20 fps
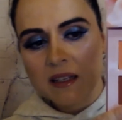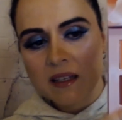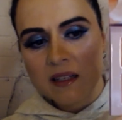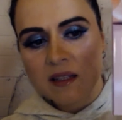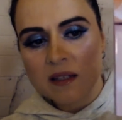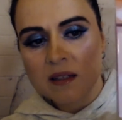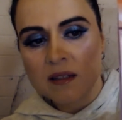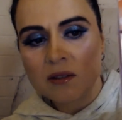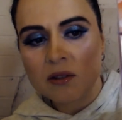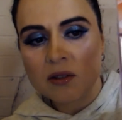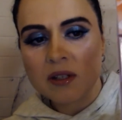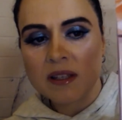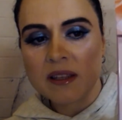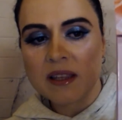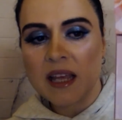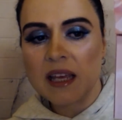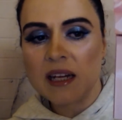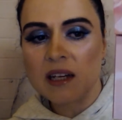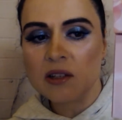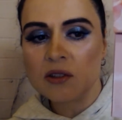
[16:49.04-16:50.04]
And look at
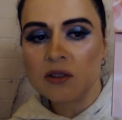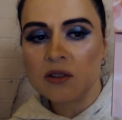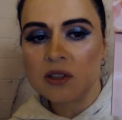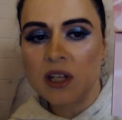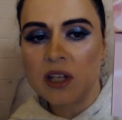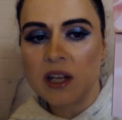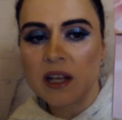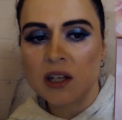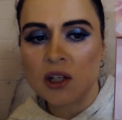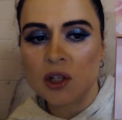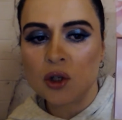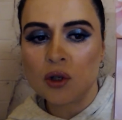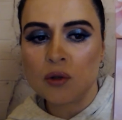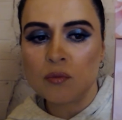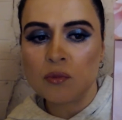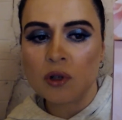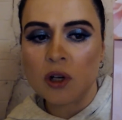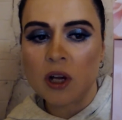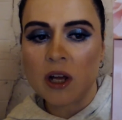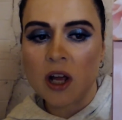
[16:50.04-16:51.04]
that, it looks like a
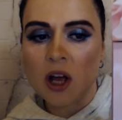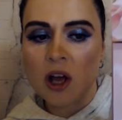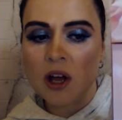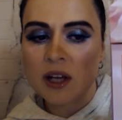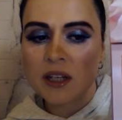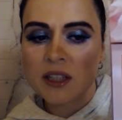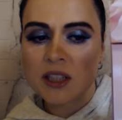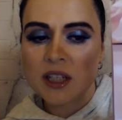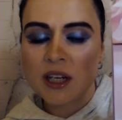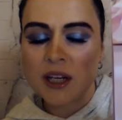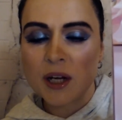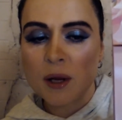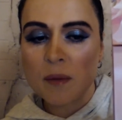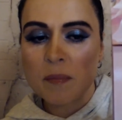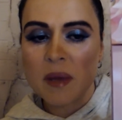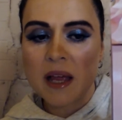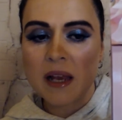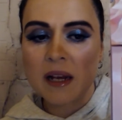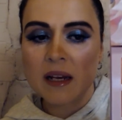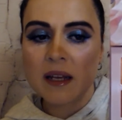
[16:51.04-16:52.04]
normal eyeshadow
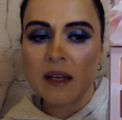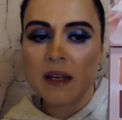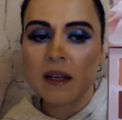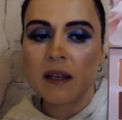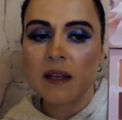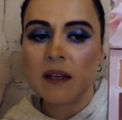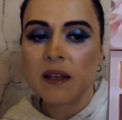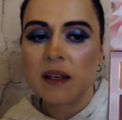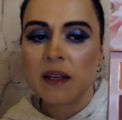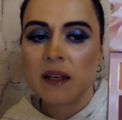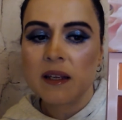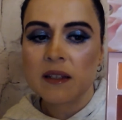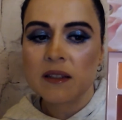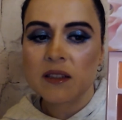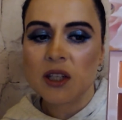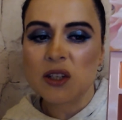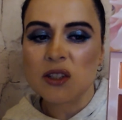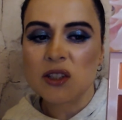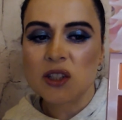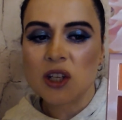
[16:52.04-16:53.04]
palette.
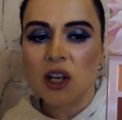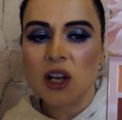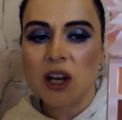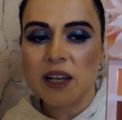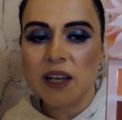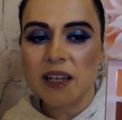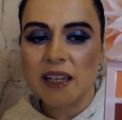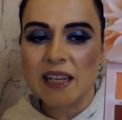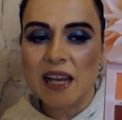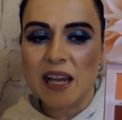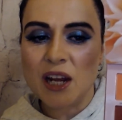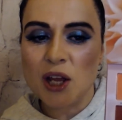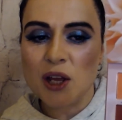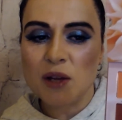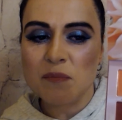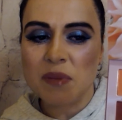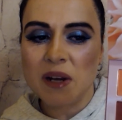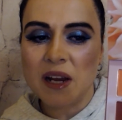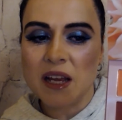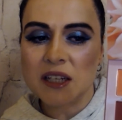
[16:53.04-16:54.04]
So it's got like a yellow
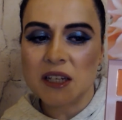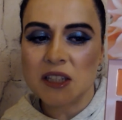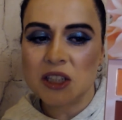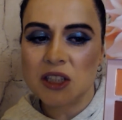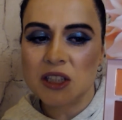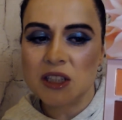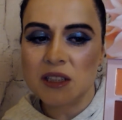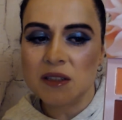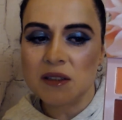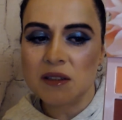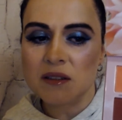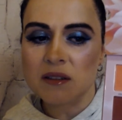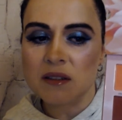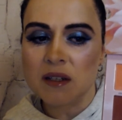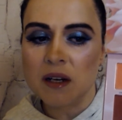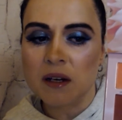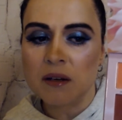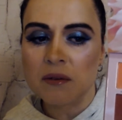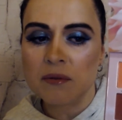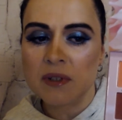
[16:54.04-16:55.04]
blush and
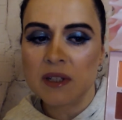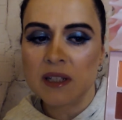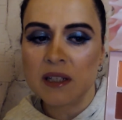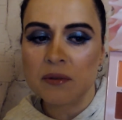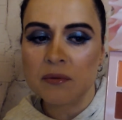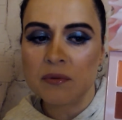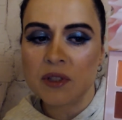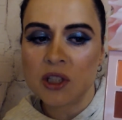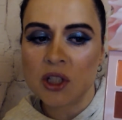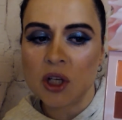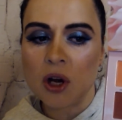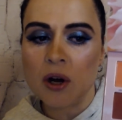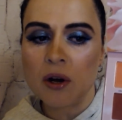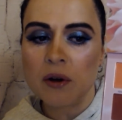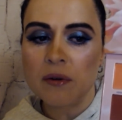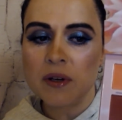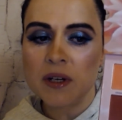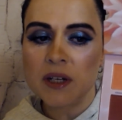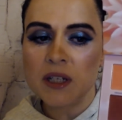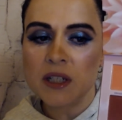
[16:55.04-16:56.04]
a really rich
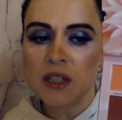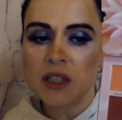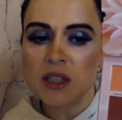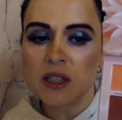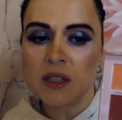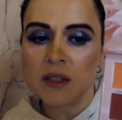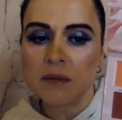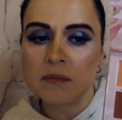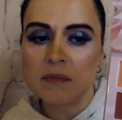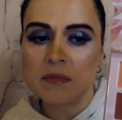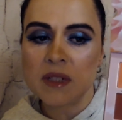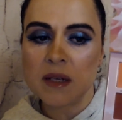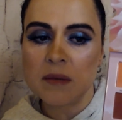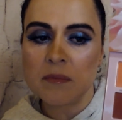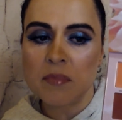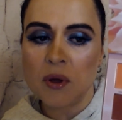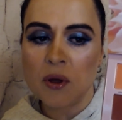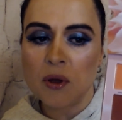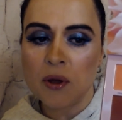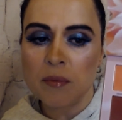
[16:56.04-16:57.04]
orange and
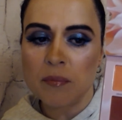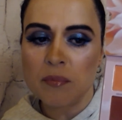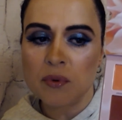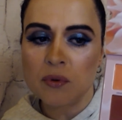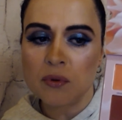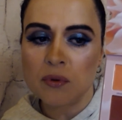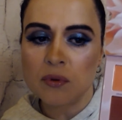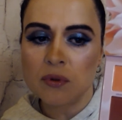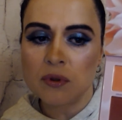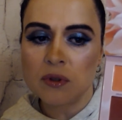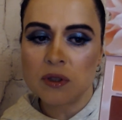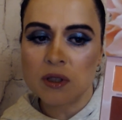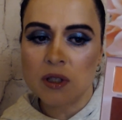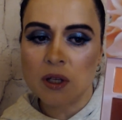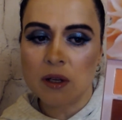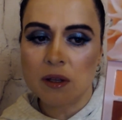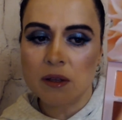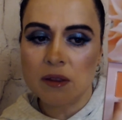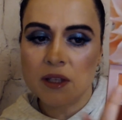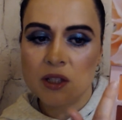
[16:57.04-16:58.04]
deep purple.
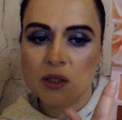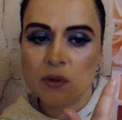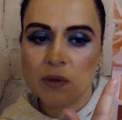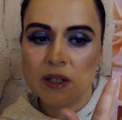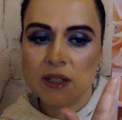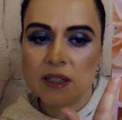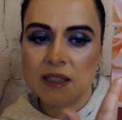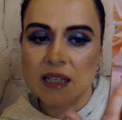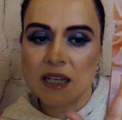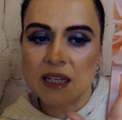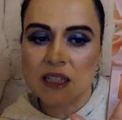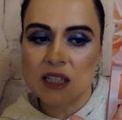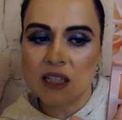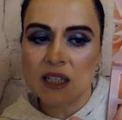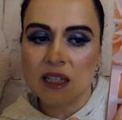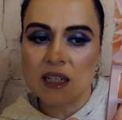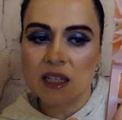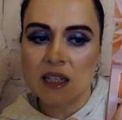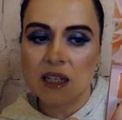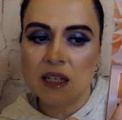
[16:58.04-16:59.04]
So this one is
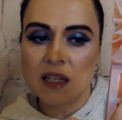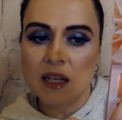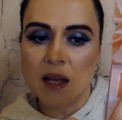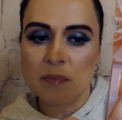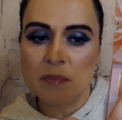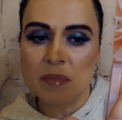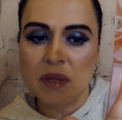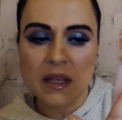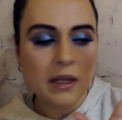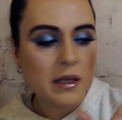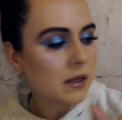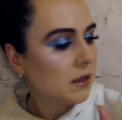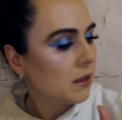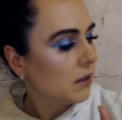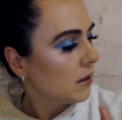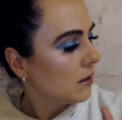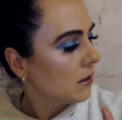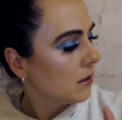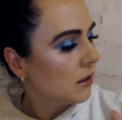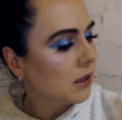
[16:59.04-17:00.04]
actually a pink.
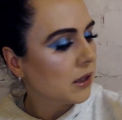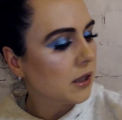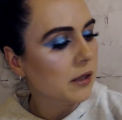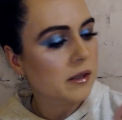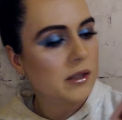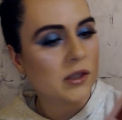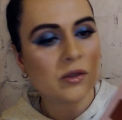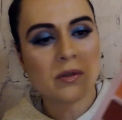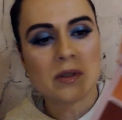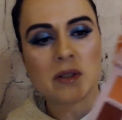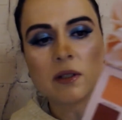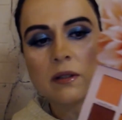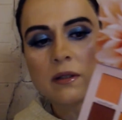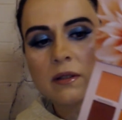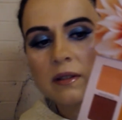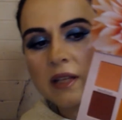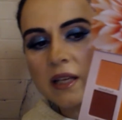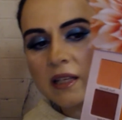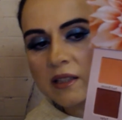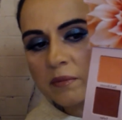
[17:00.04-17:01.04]
Oh no, this one,
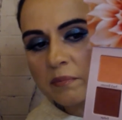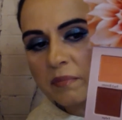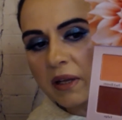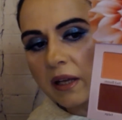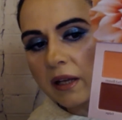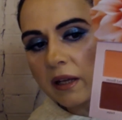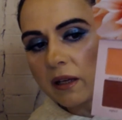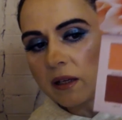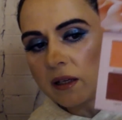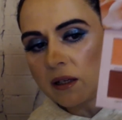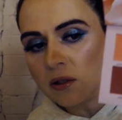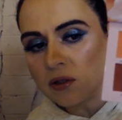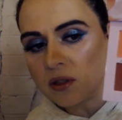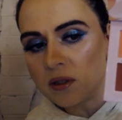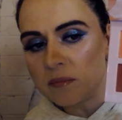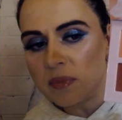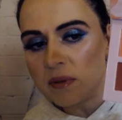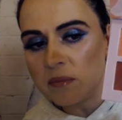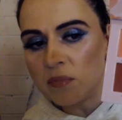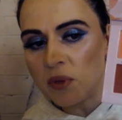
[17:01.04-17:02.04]
that's pink. It looks
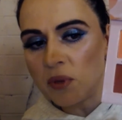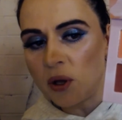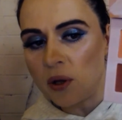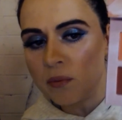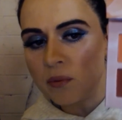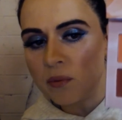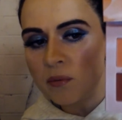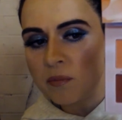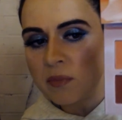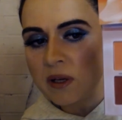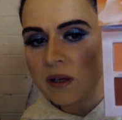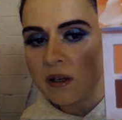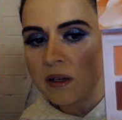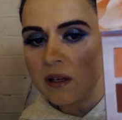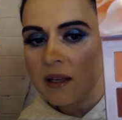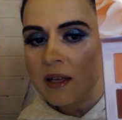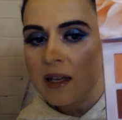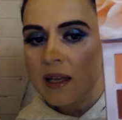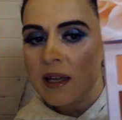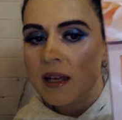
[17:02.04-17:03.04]
a bit purple, but
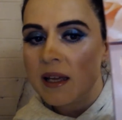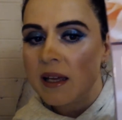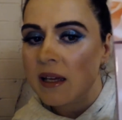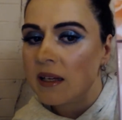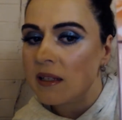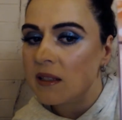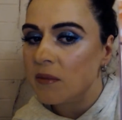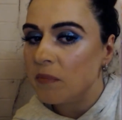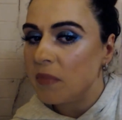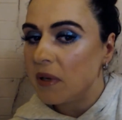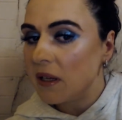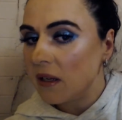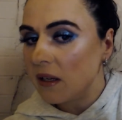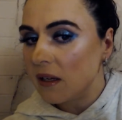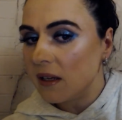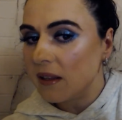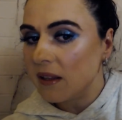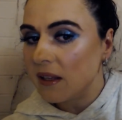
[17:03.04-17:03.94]
it's pink, and